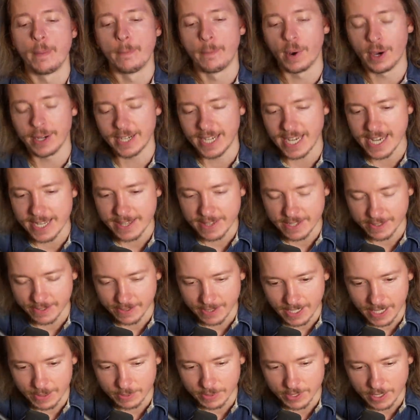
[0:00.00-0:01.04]
But at the
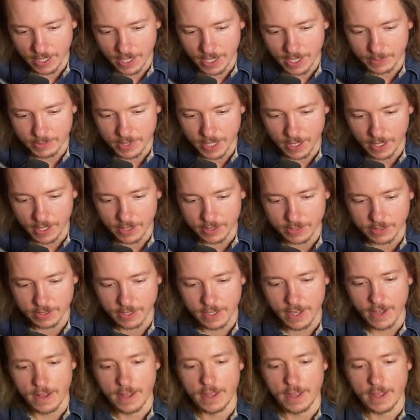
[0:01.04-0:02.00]
same time, guys,